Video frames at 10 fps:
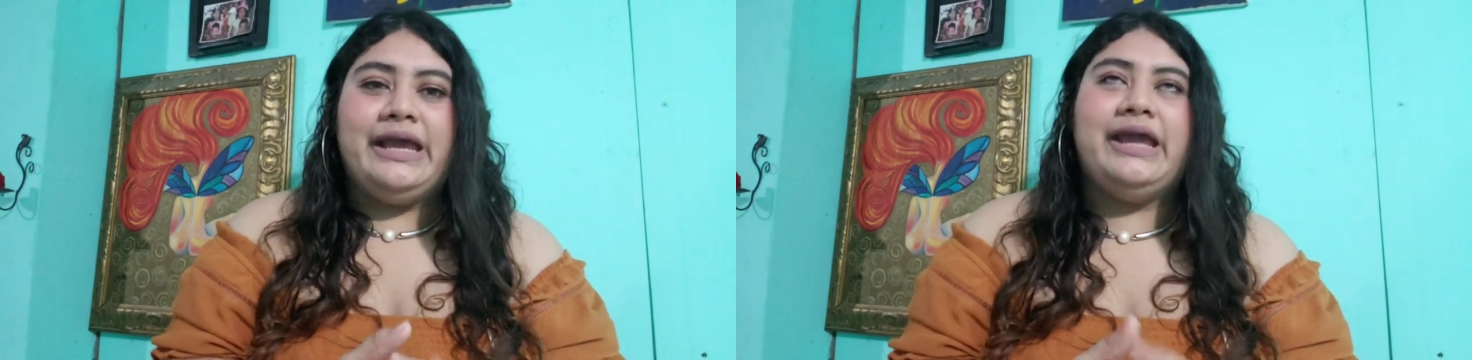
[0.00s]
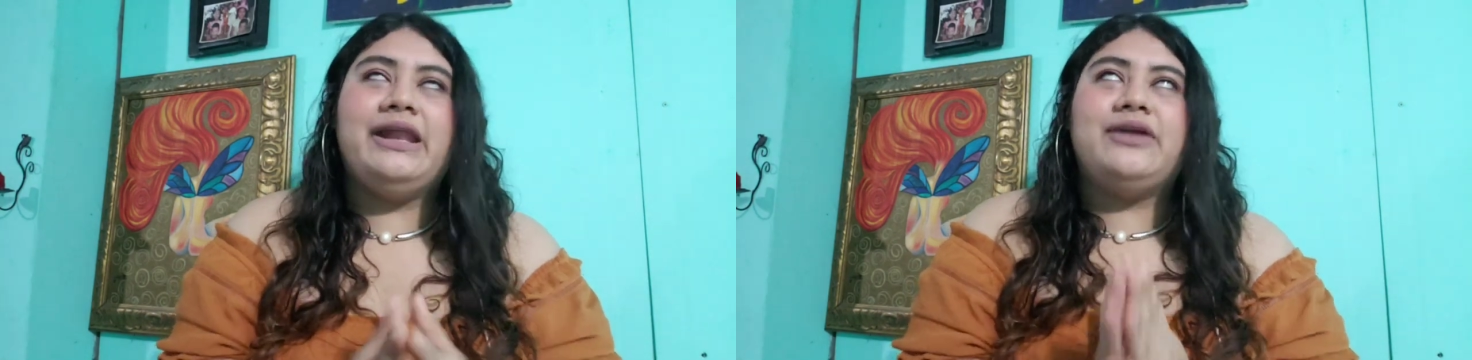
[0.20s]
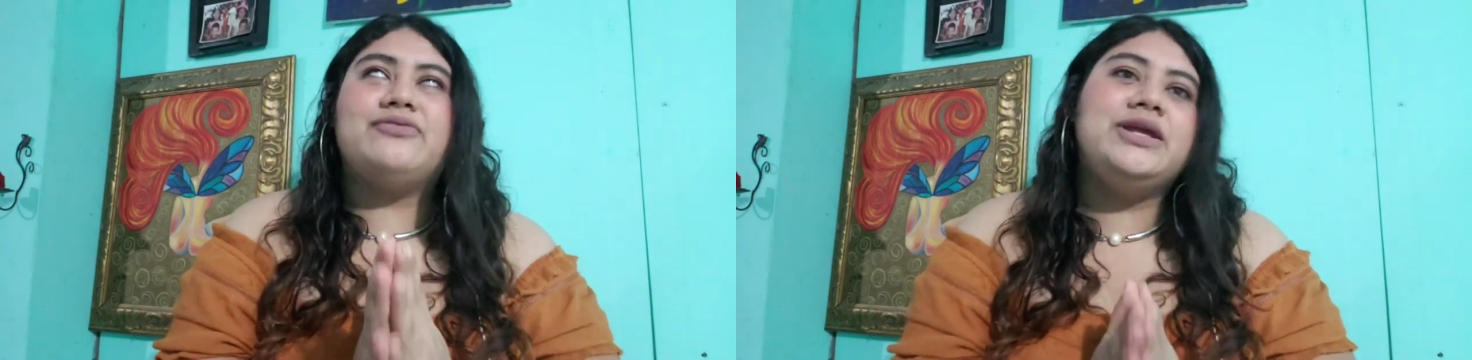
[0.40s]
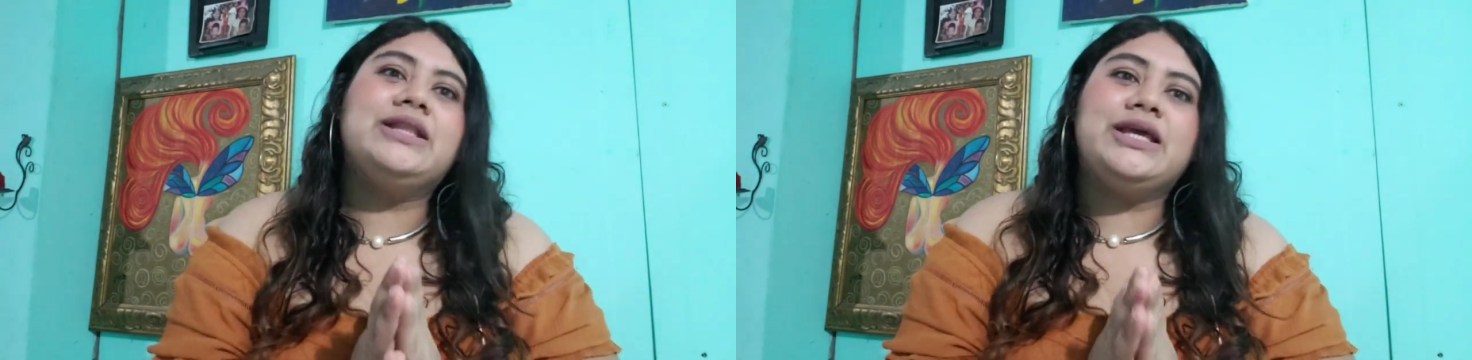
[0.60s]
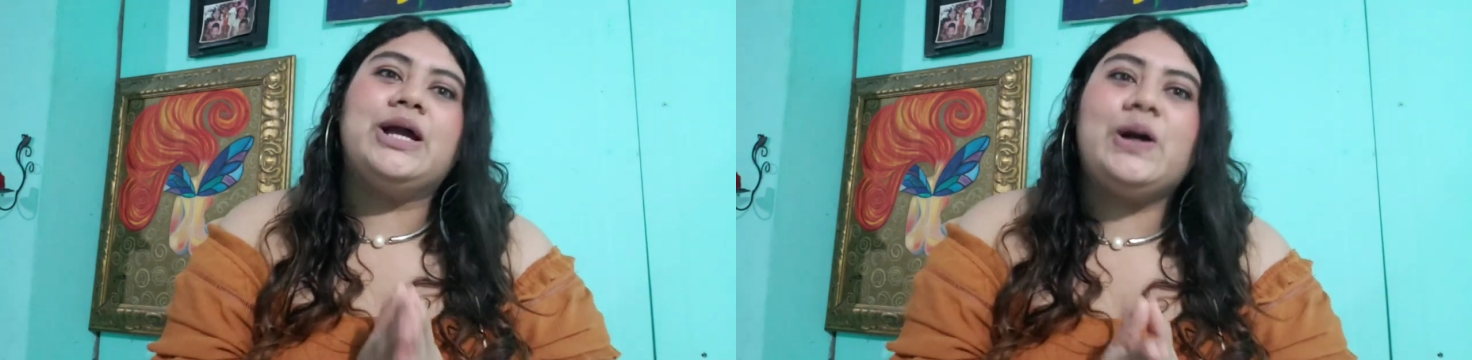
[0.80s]
and I
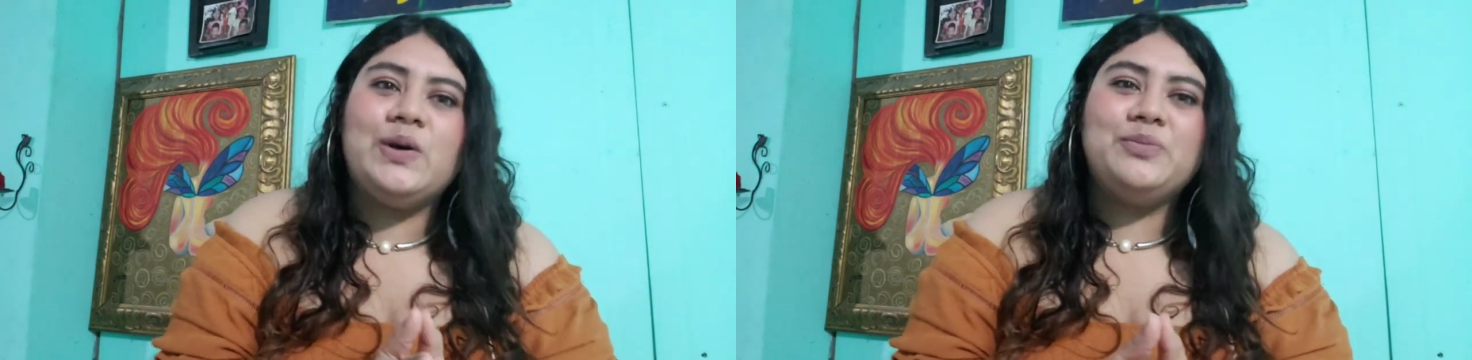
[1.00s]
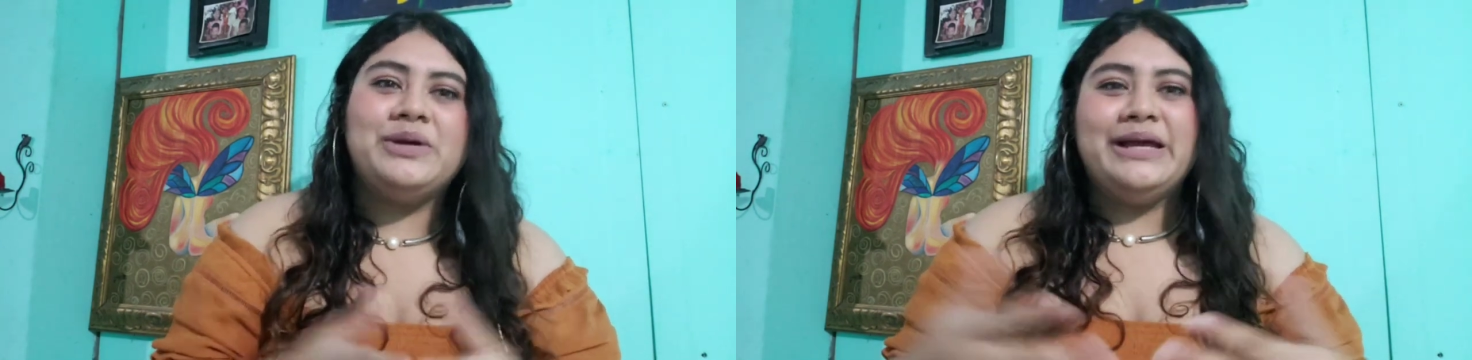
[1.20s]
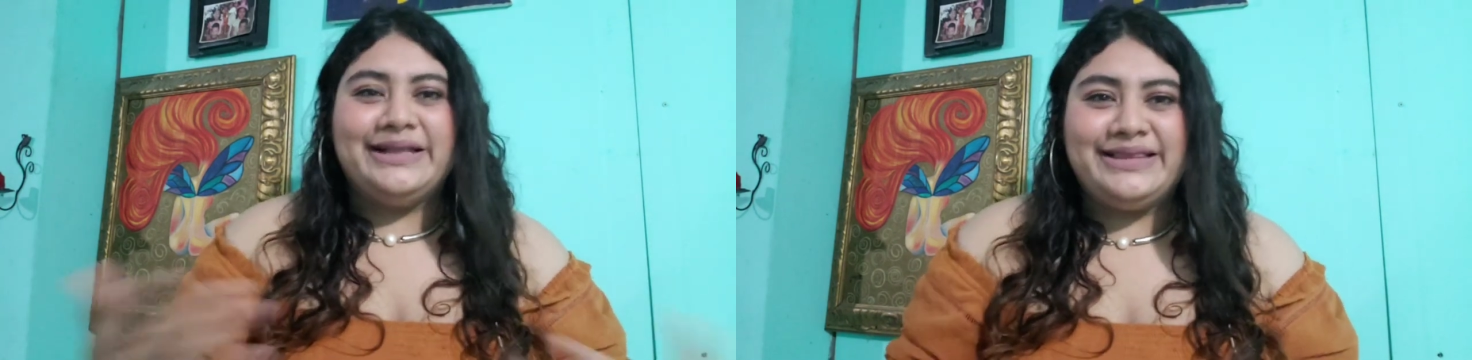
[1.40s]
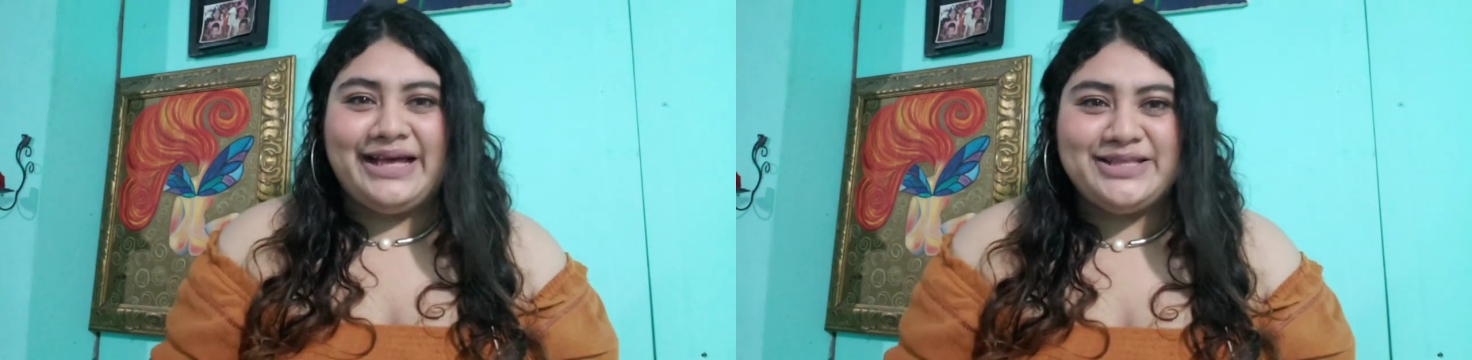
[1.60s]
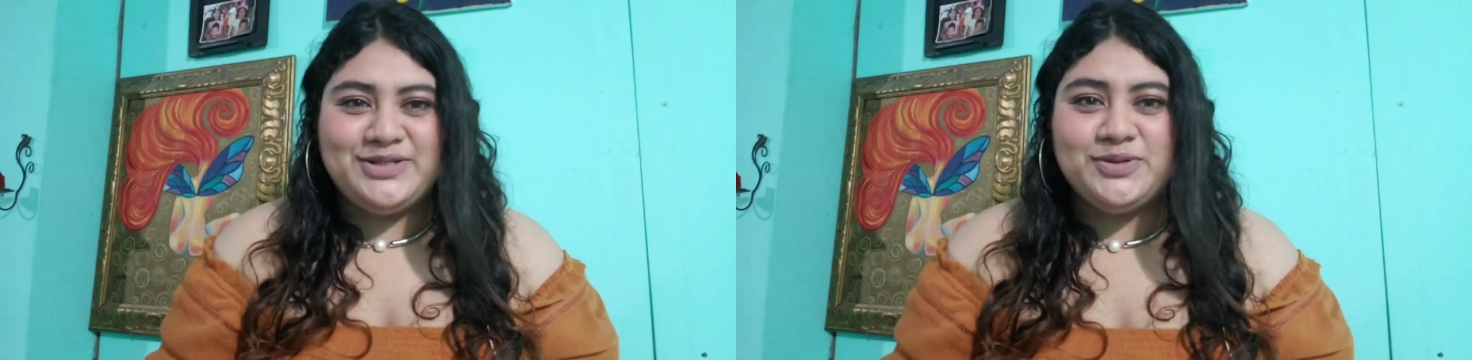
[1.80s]
really hope
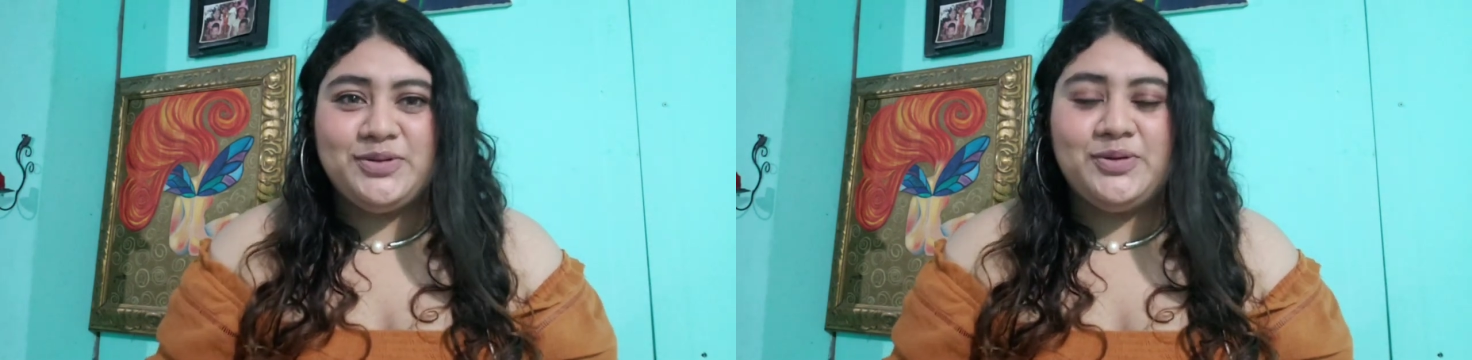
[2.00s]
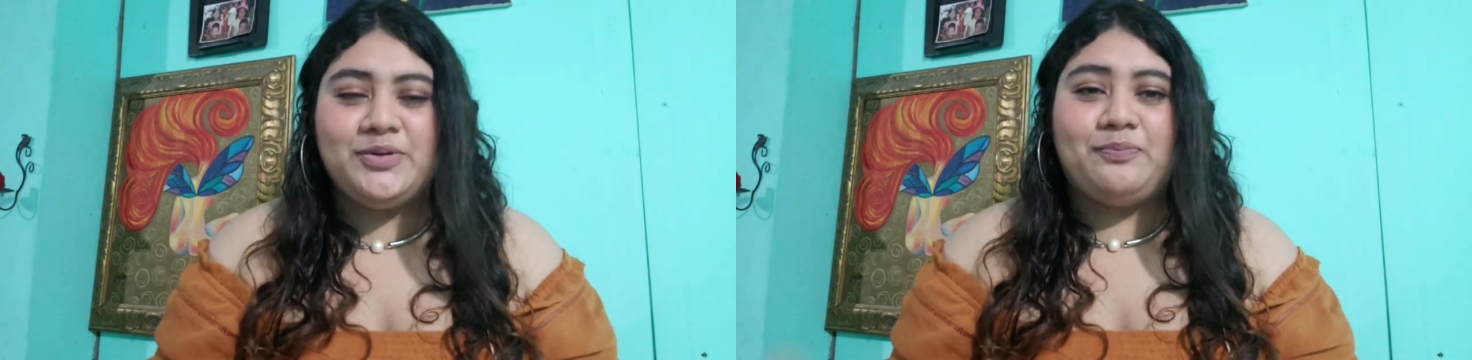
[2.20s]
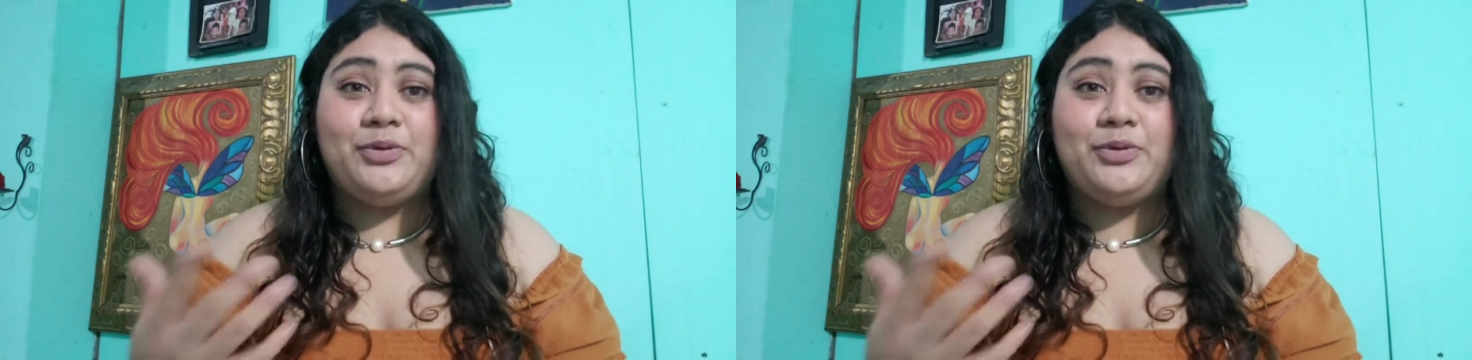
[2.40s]
that you